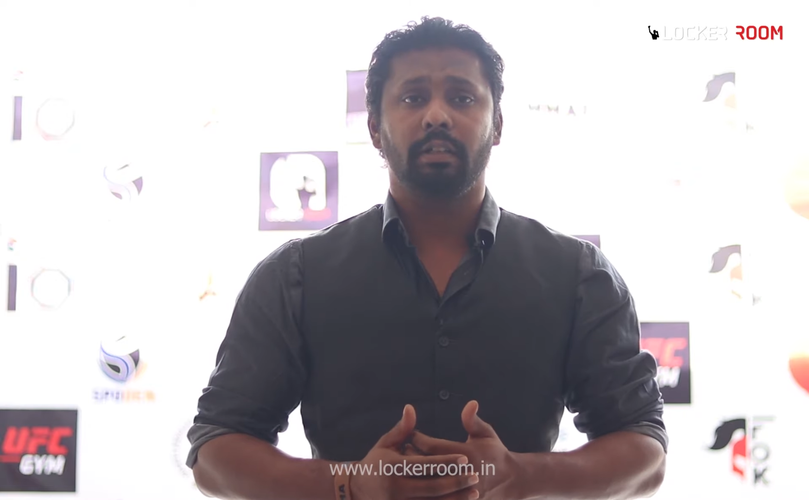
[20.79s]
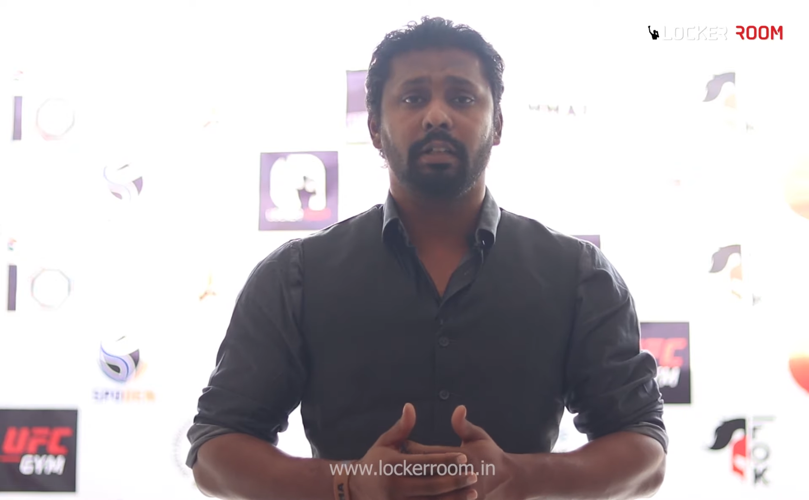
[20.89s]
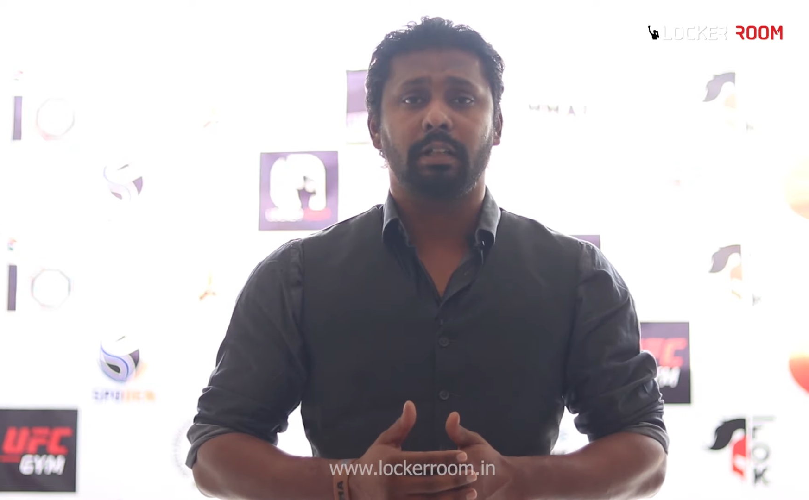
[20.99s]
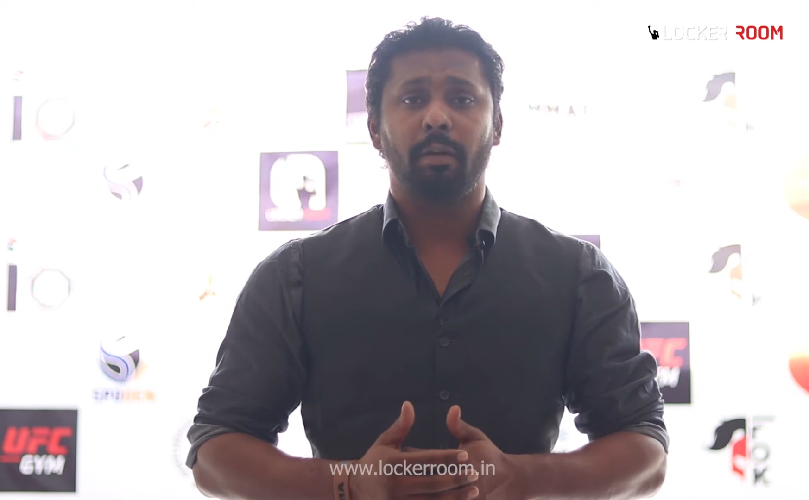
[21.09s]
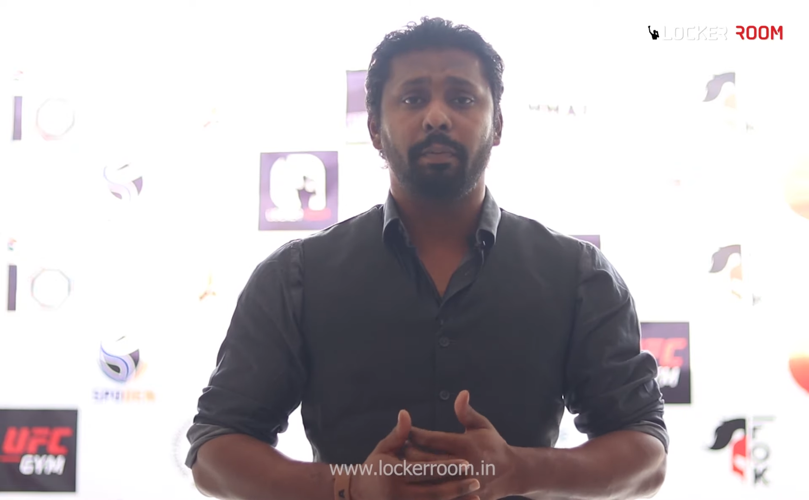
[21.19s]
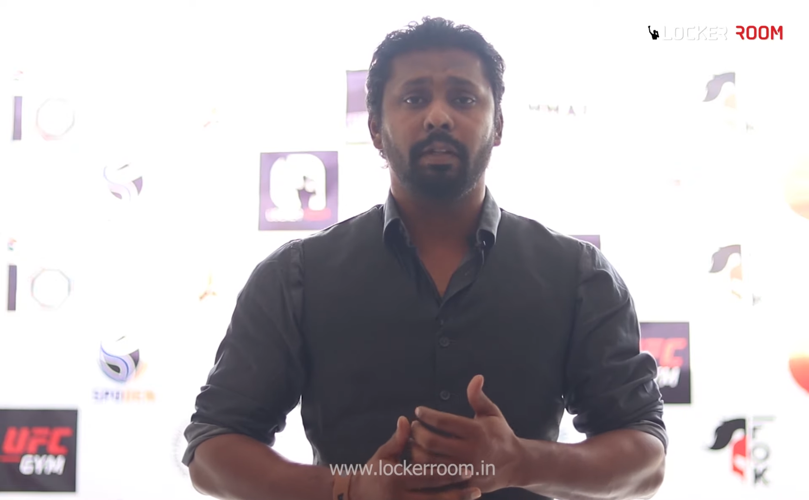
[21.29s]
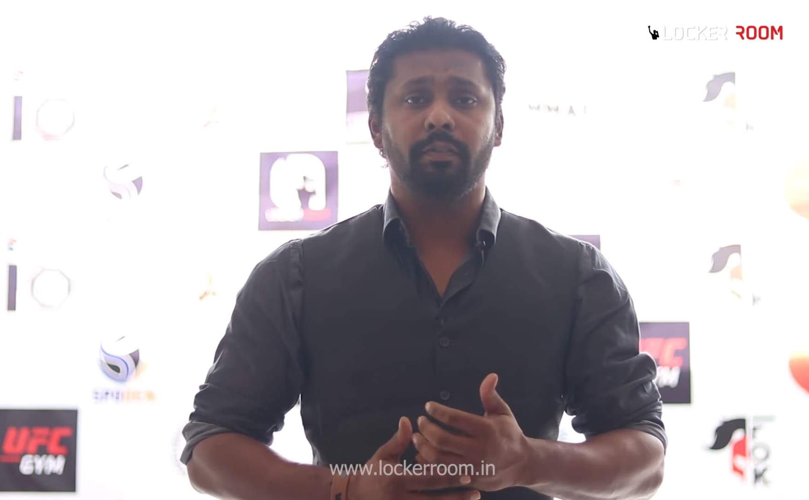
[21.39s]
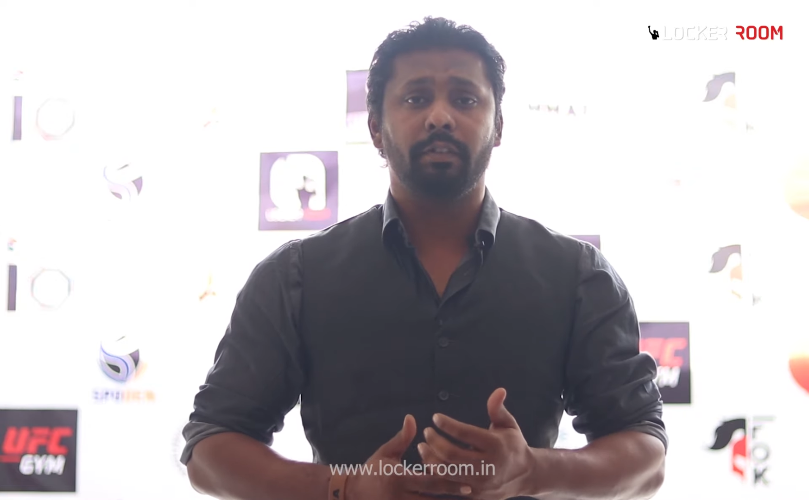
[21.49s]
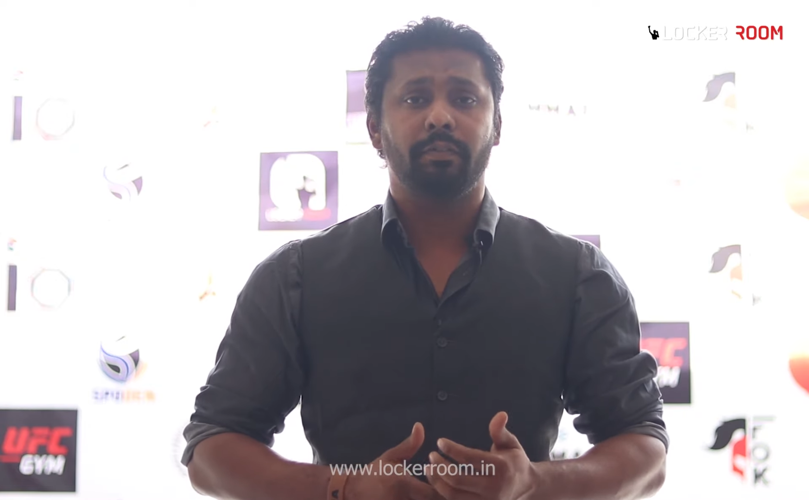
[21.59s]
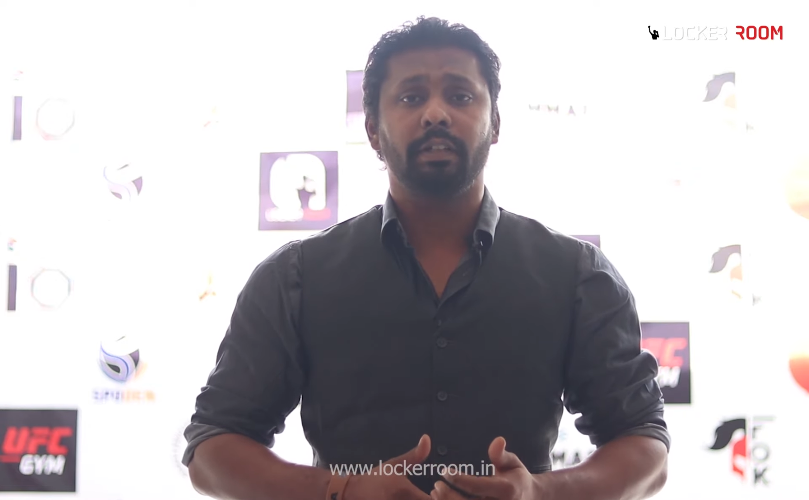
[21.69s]
a couple
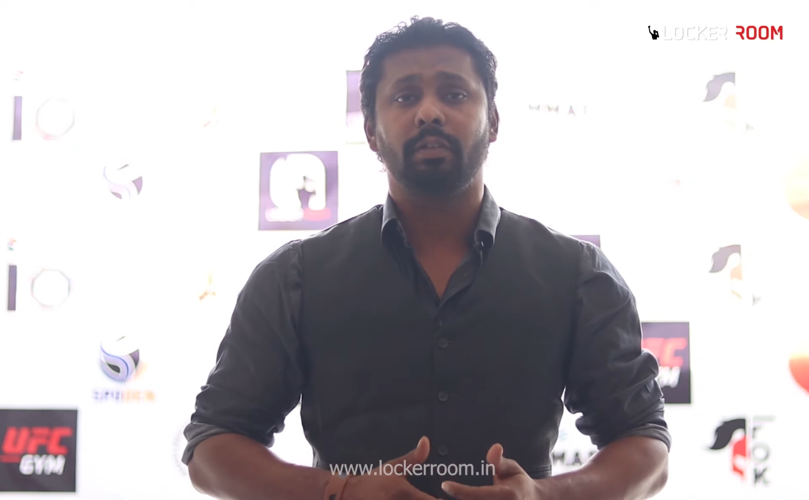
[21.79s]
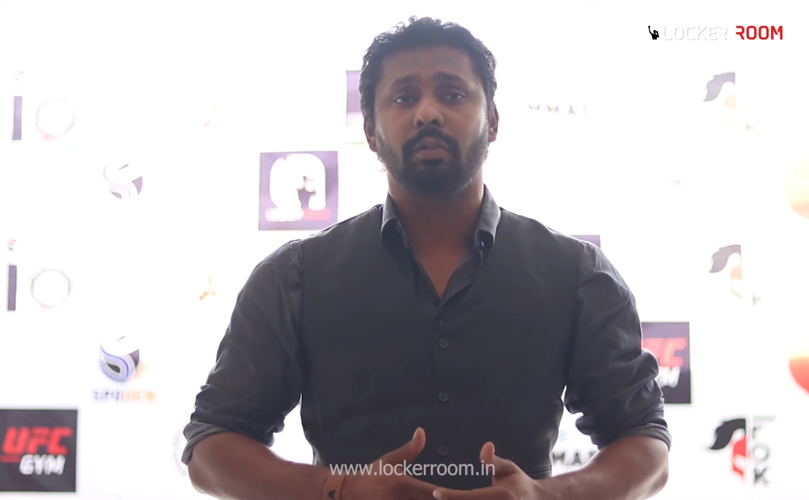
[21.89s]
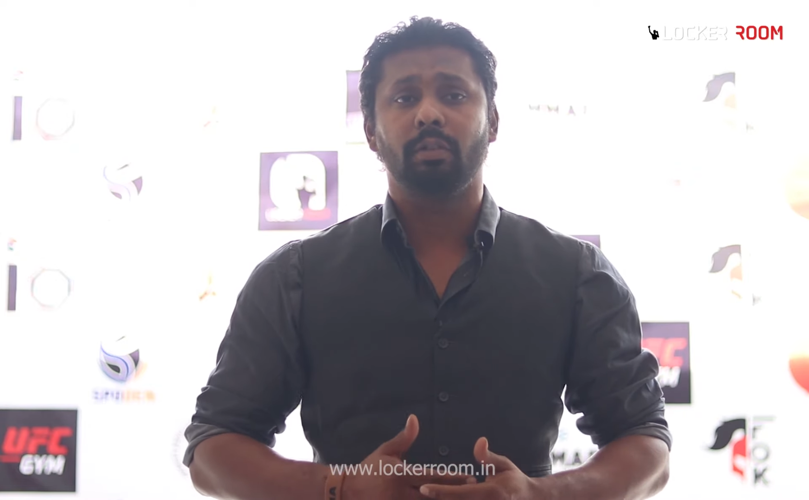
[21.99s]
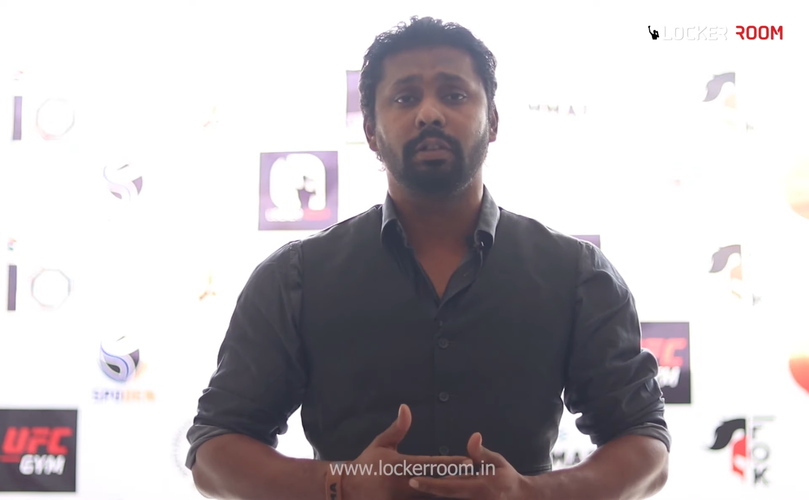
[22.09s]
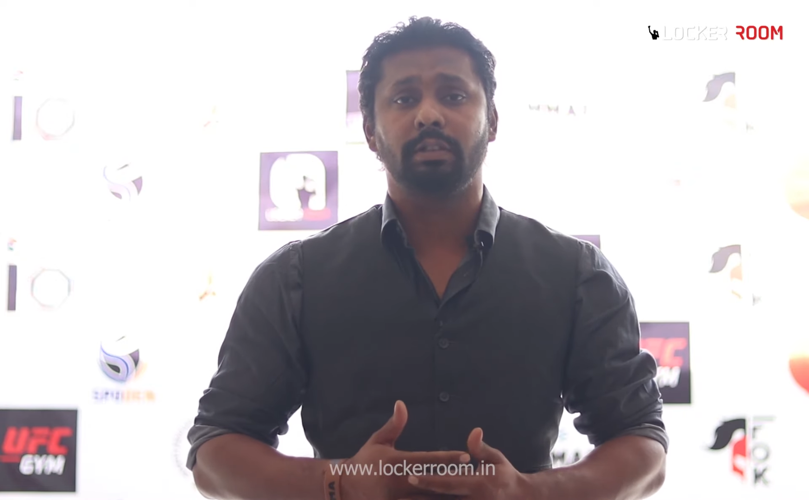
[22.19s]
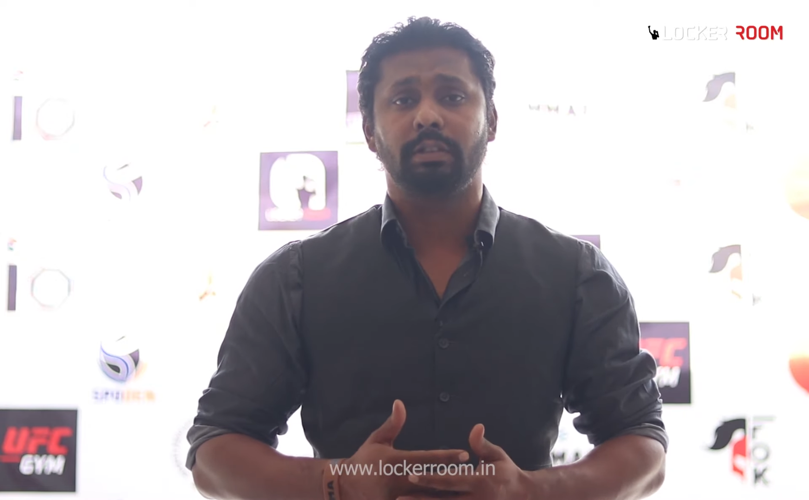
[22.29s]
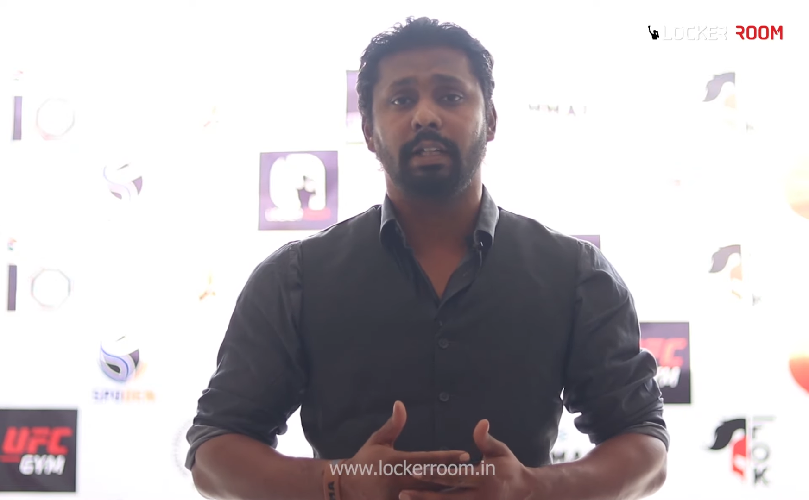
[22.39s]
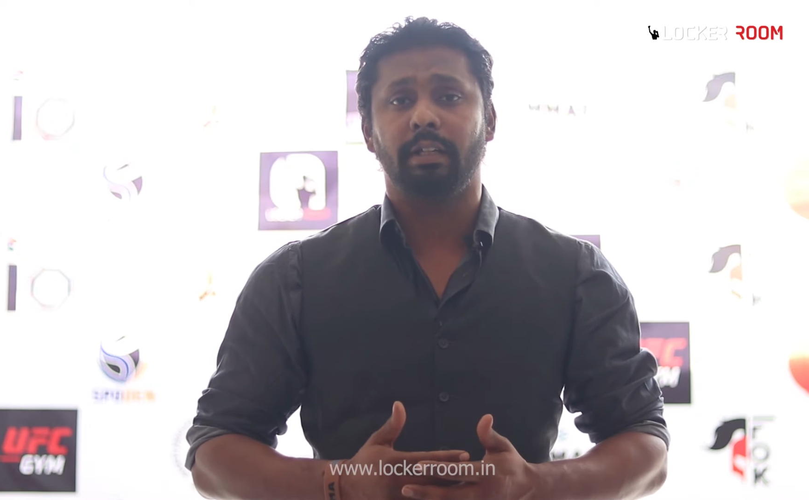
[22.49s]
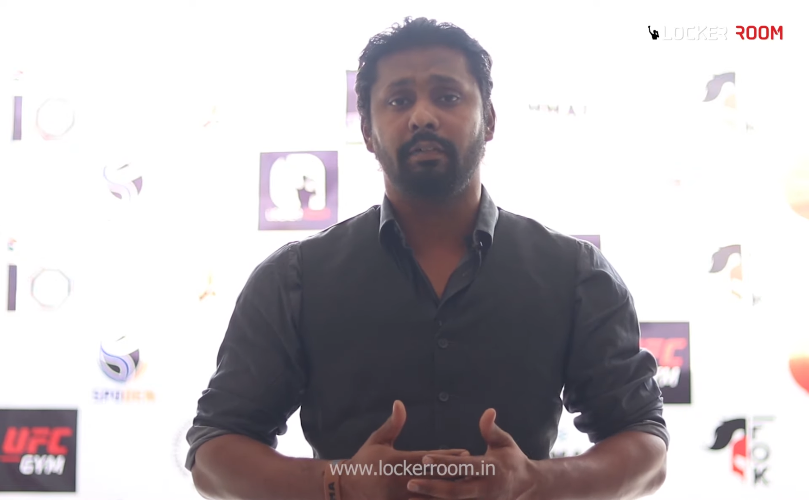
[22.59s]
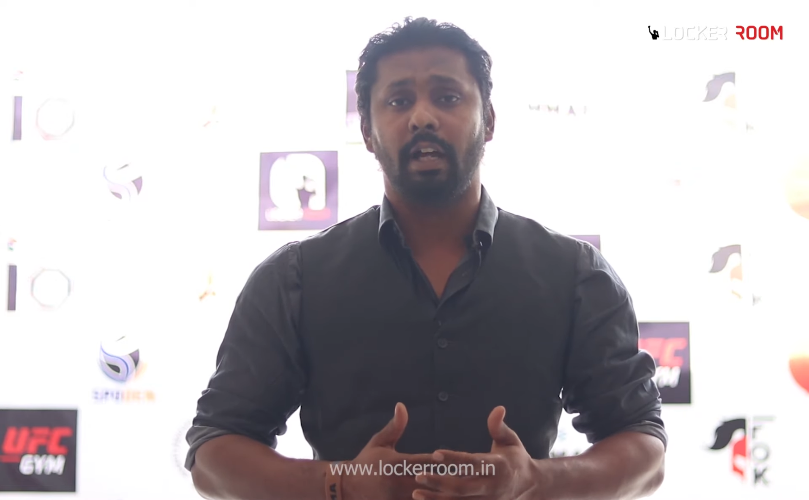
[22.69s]
of different rules
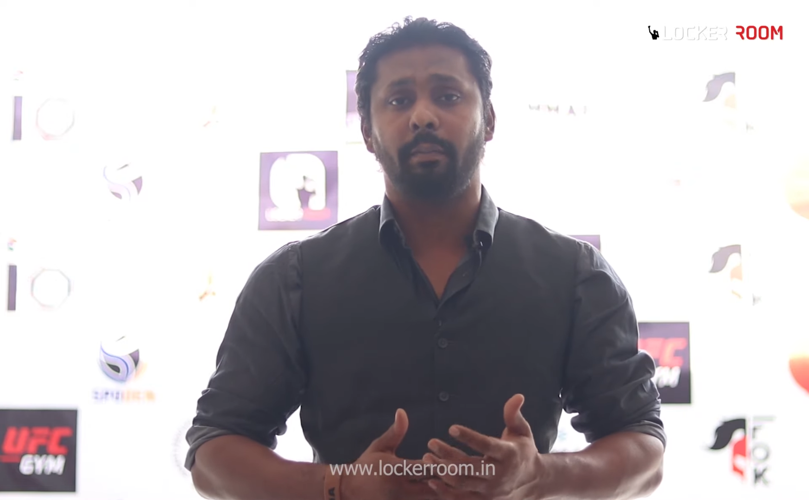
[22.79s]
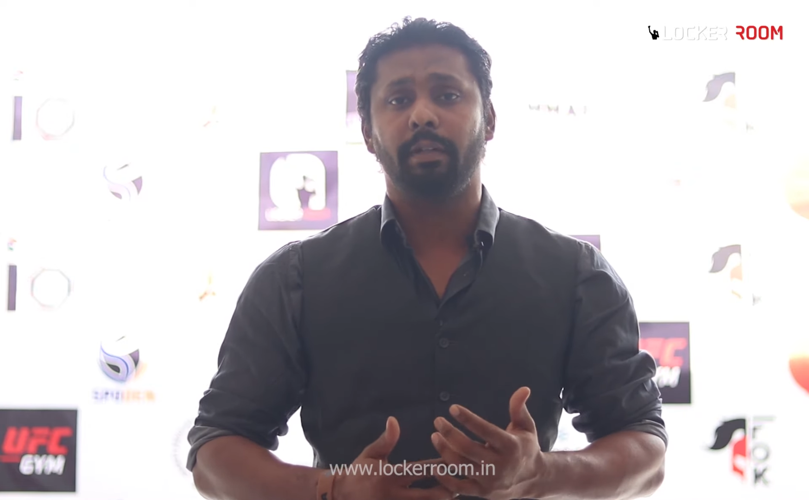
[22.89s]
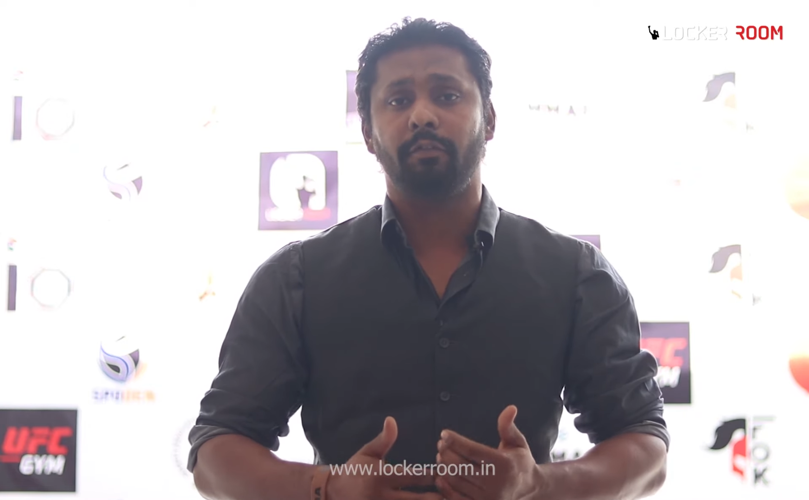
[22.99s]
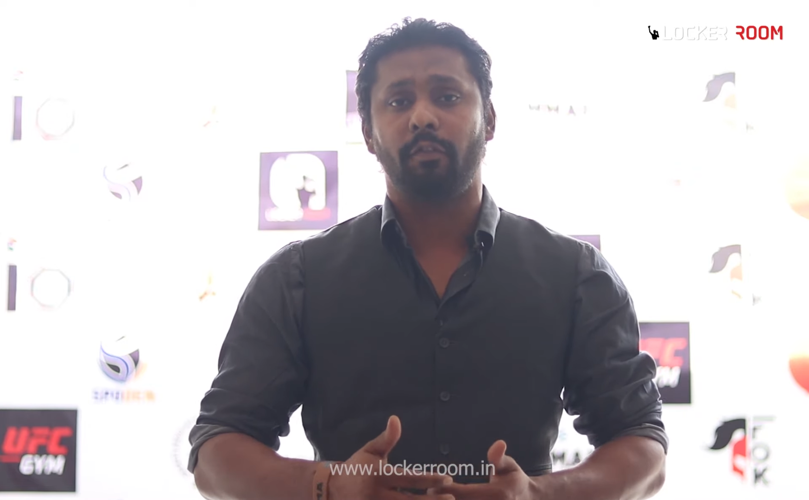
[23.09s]
that have come in